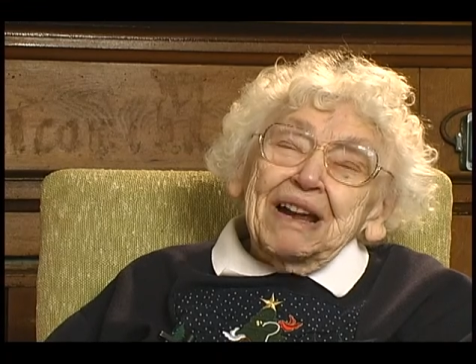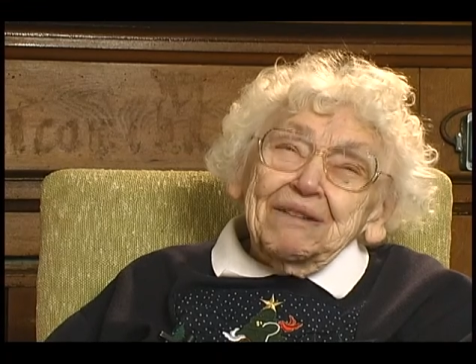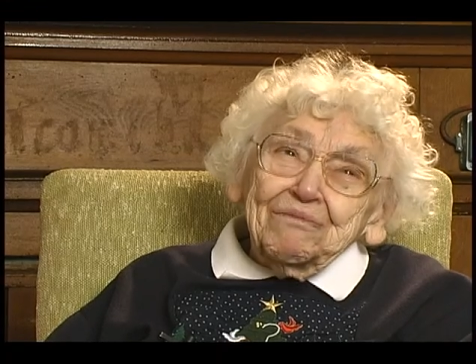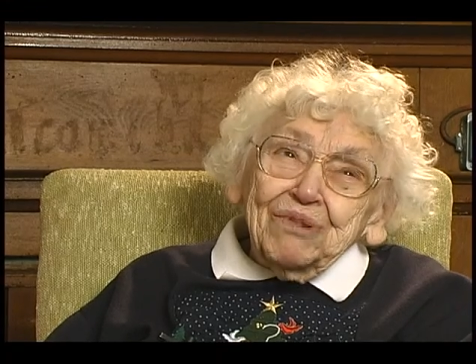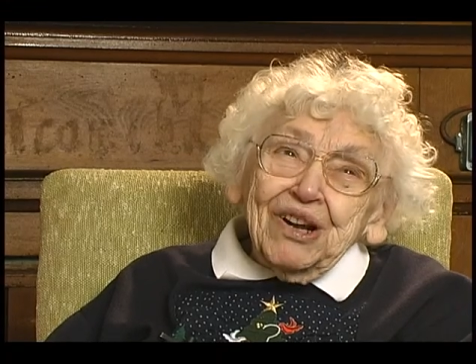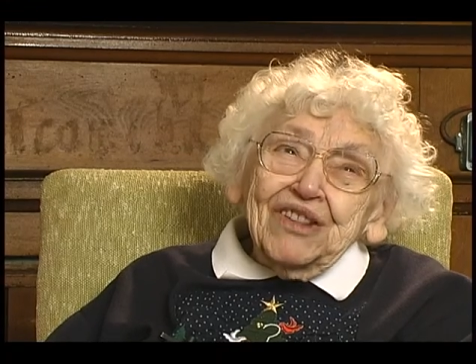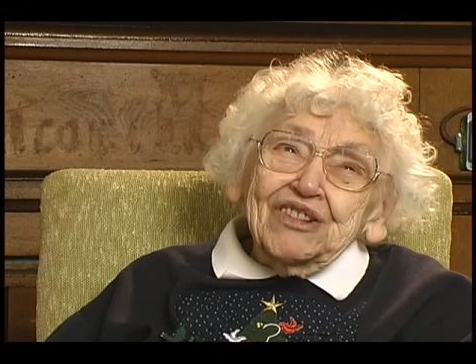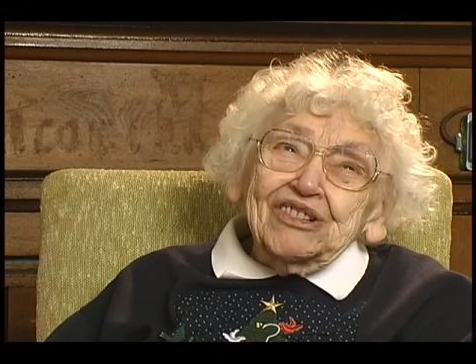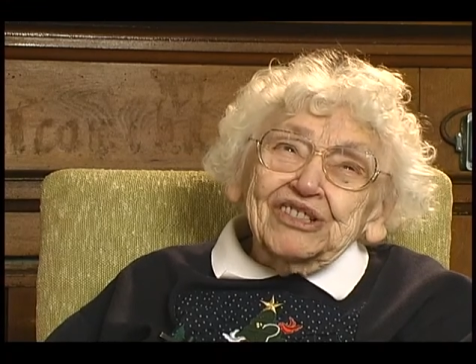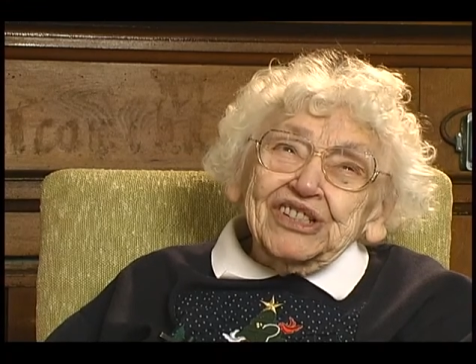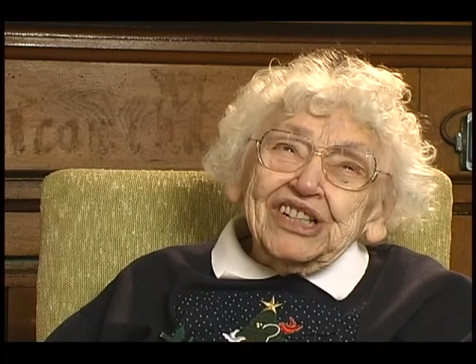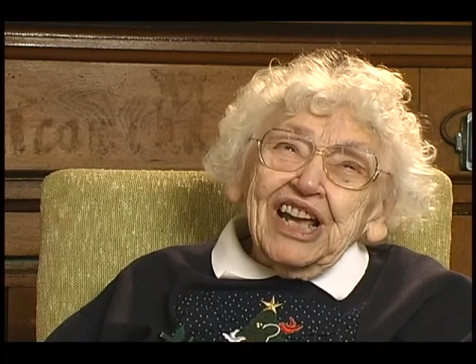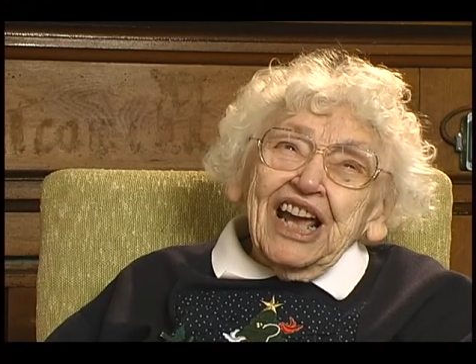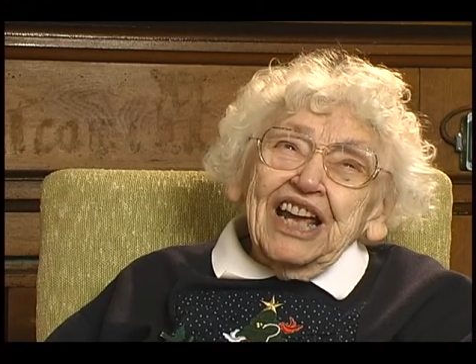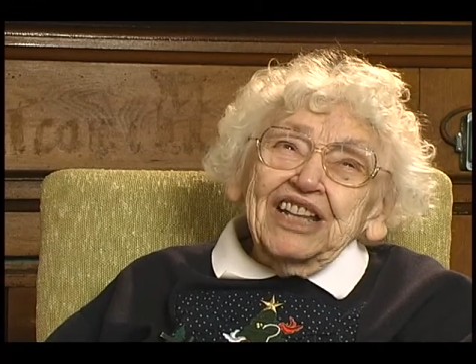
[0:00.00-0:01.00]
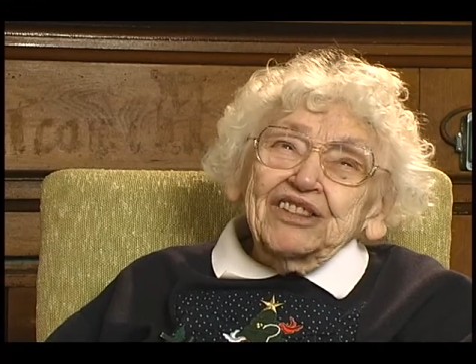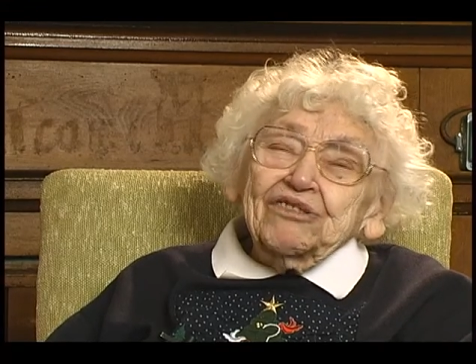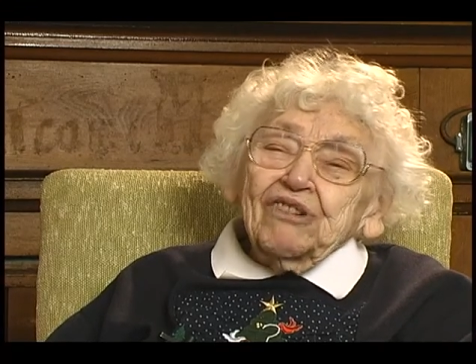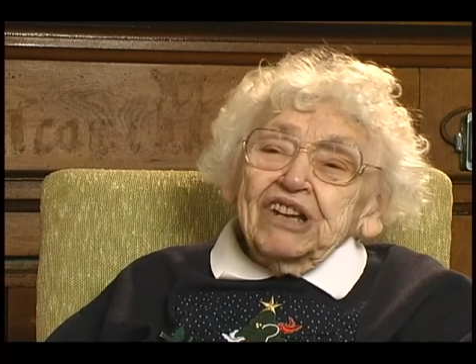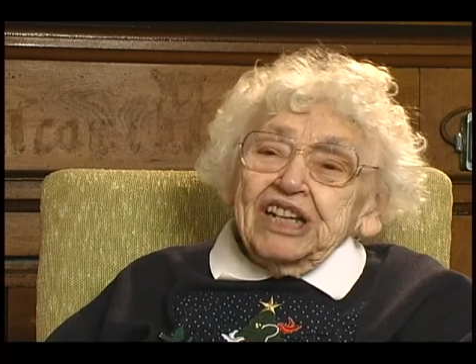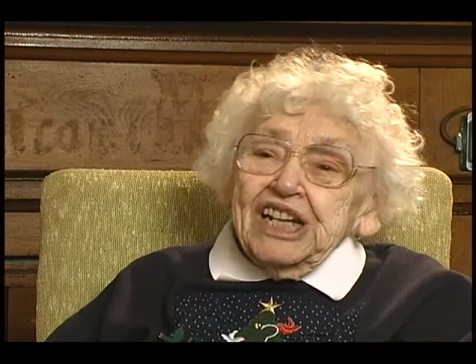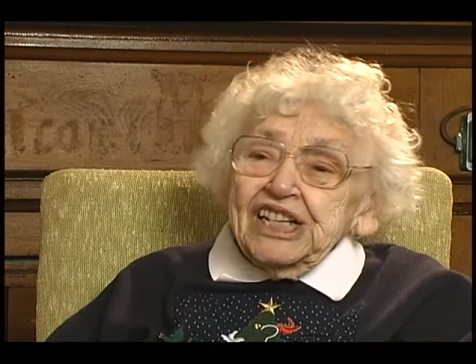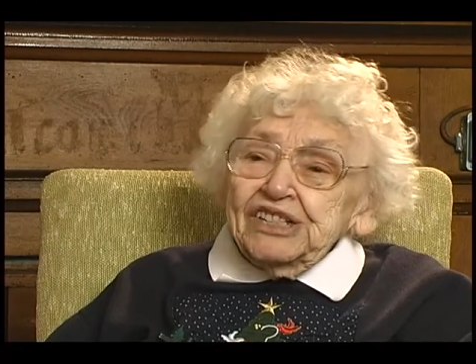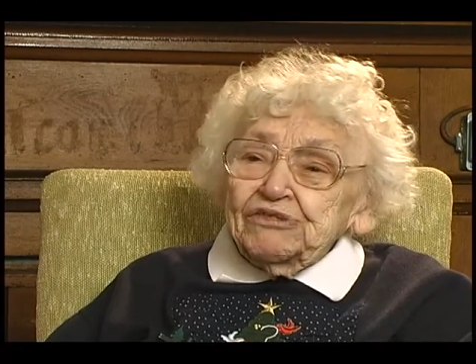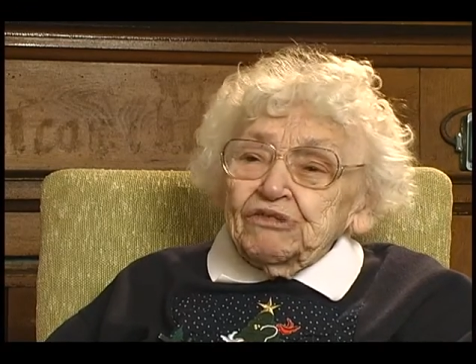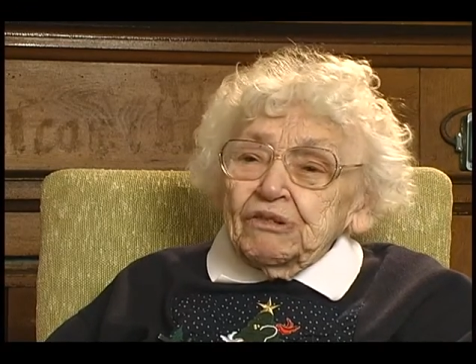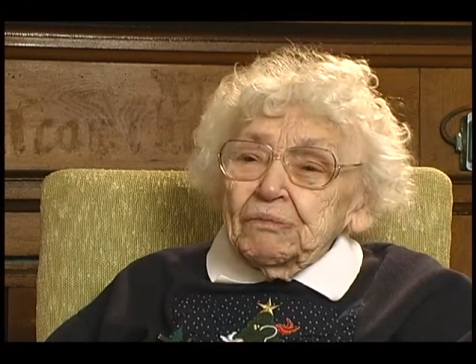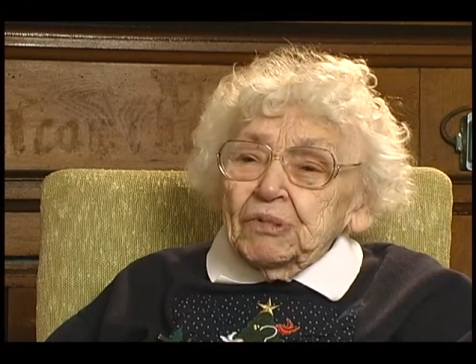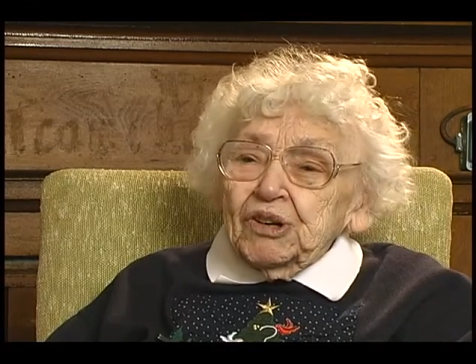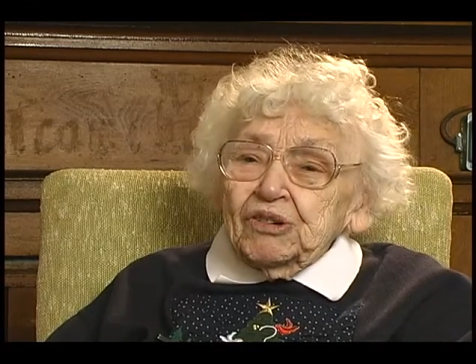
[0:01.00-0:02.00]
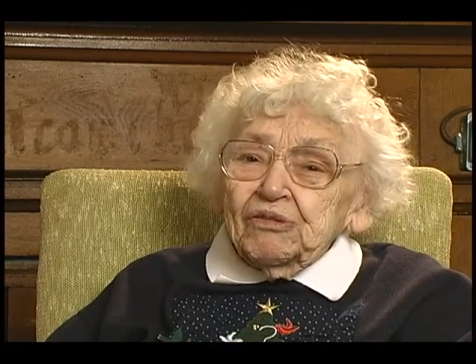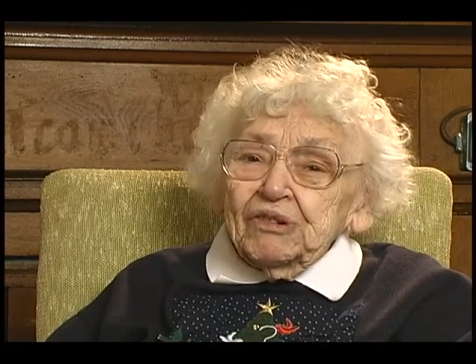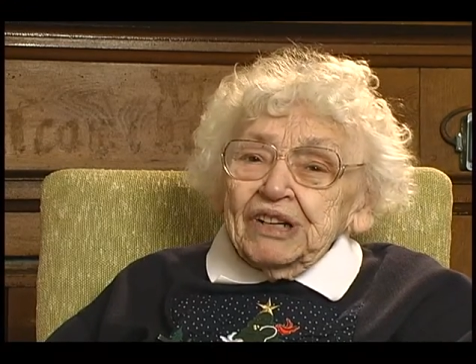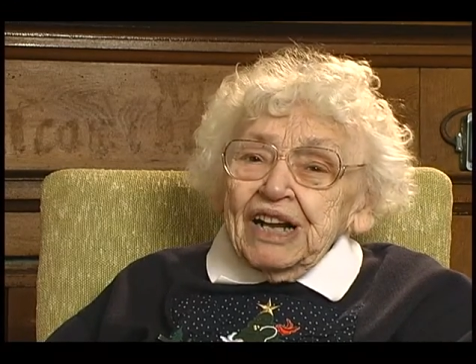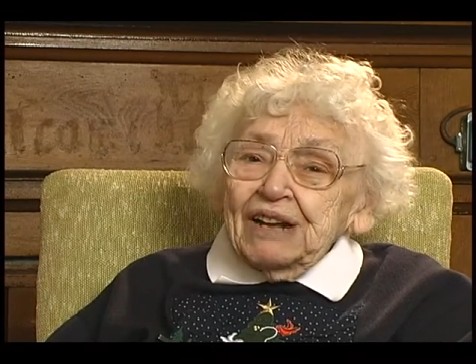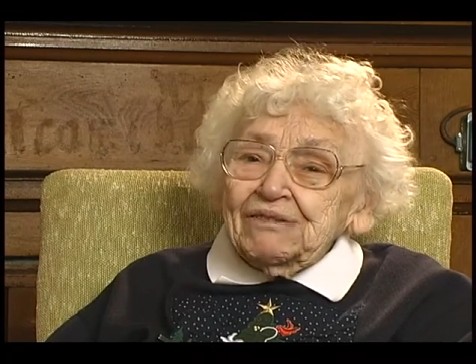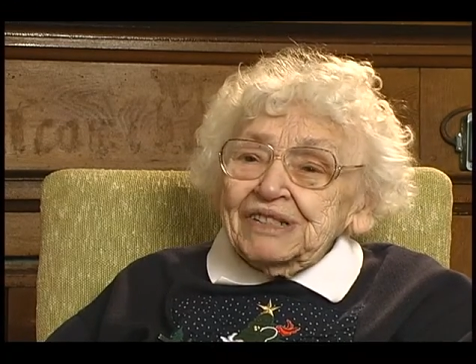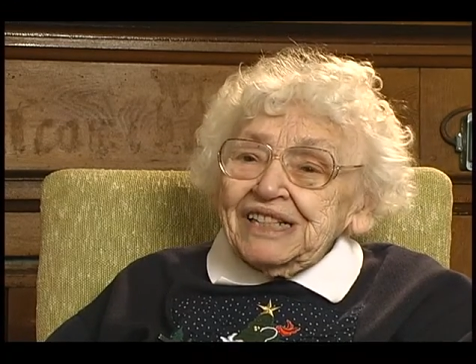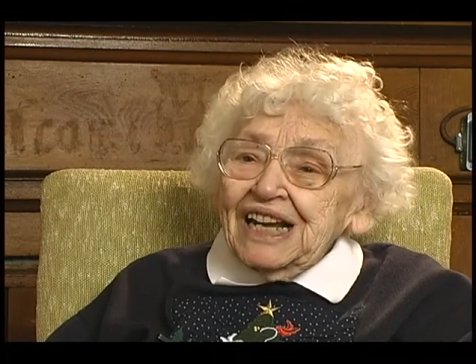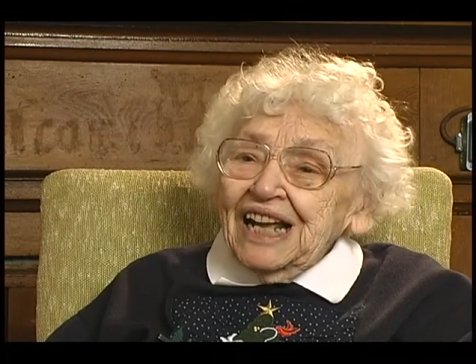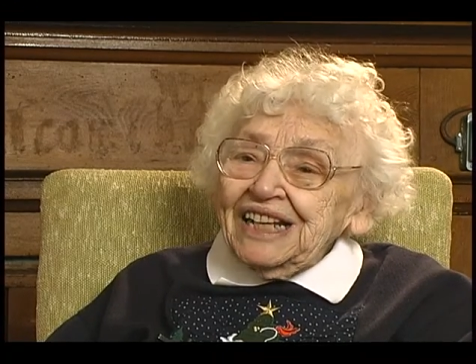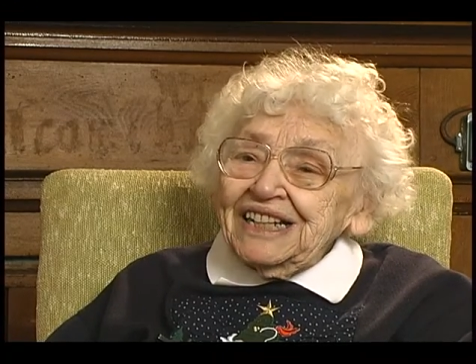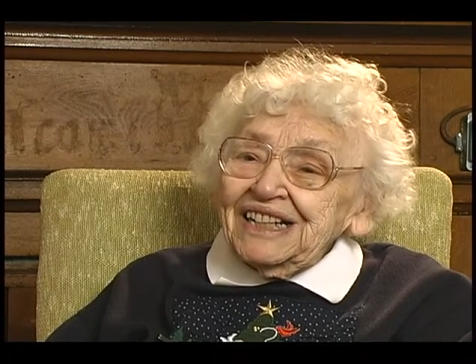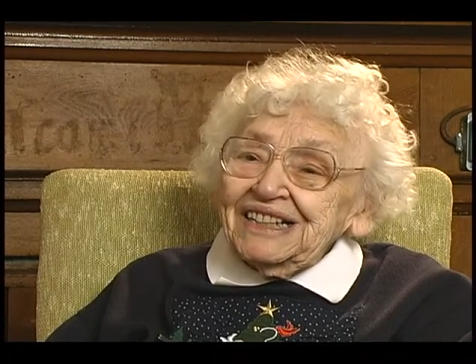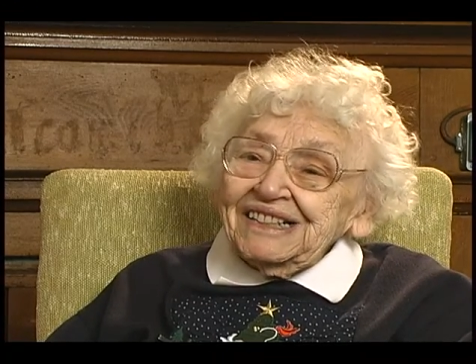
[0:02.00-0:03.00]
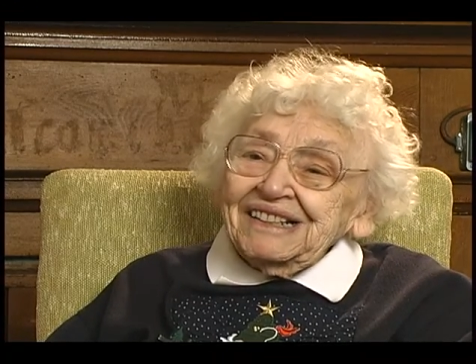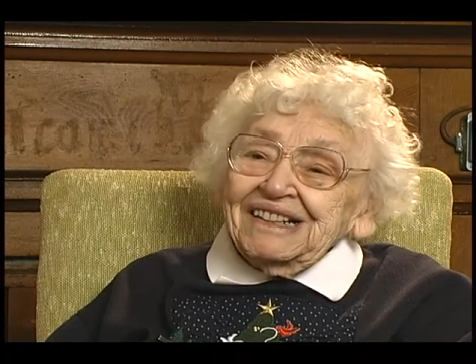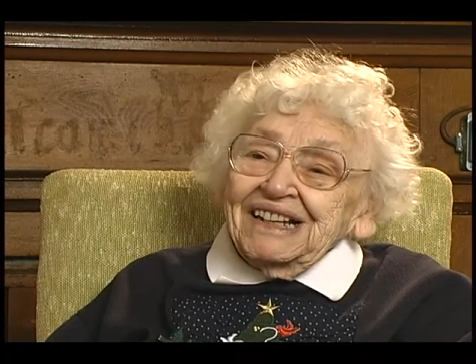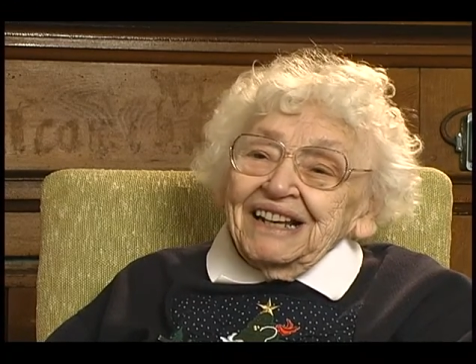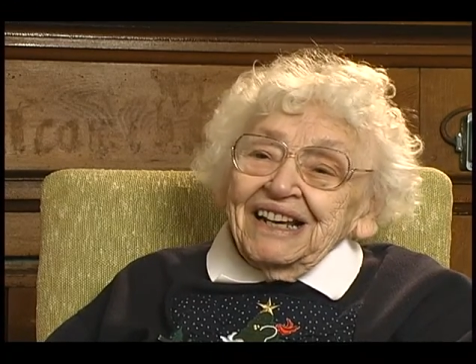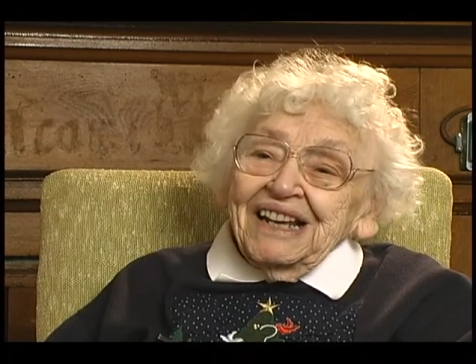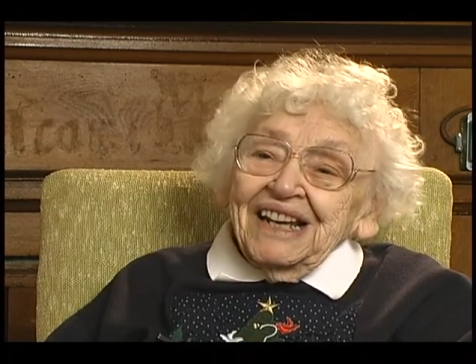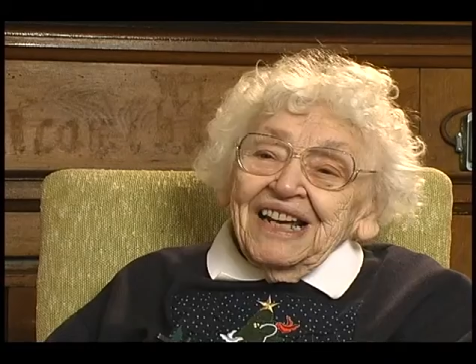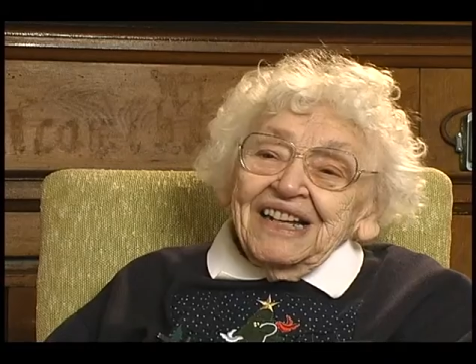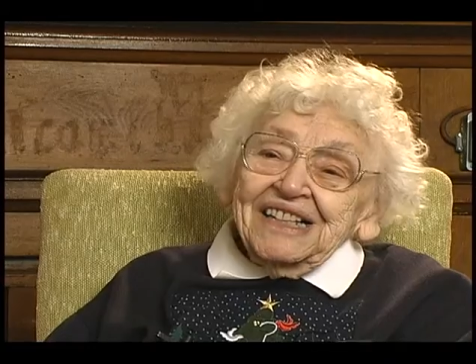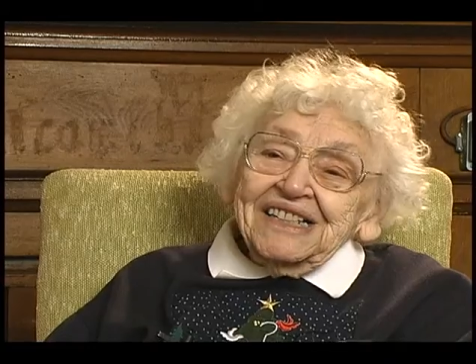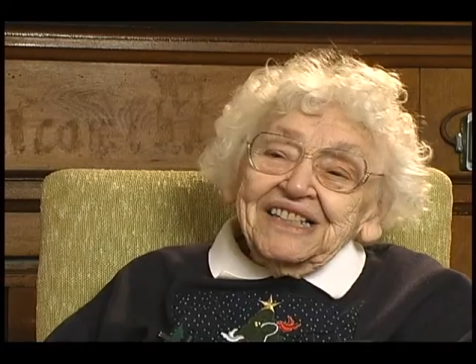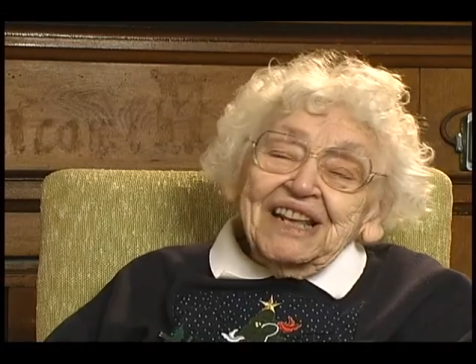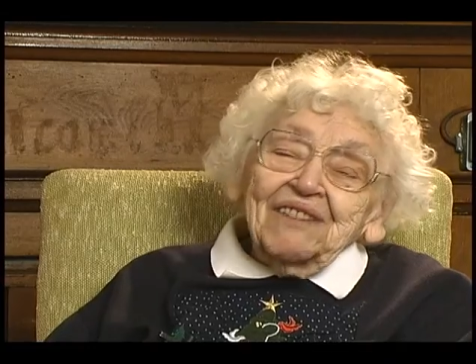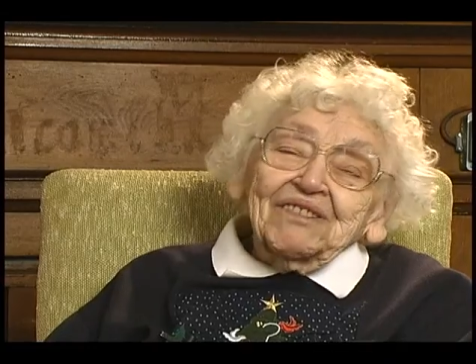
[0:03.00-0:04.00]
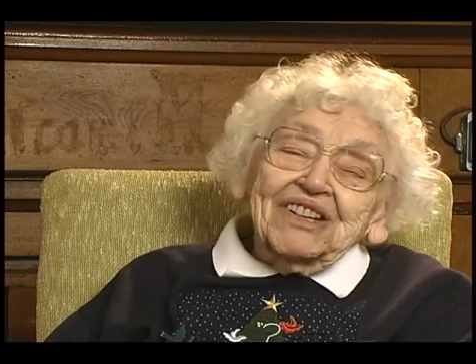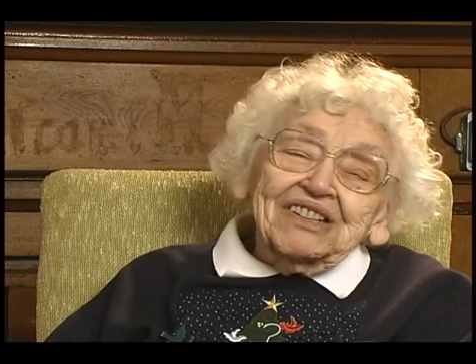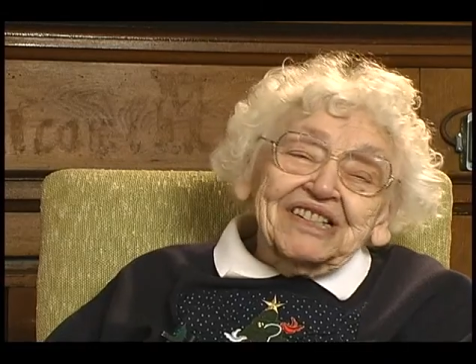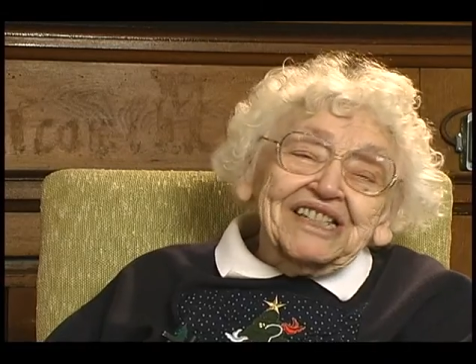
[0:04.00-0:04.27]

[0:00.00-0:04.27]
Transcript: brother's eighth grade history book when I was like in fifth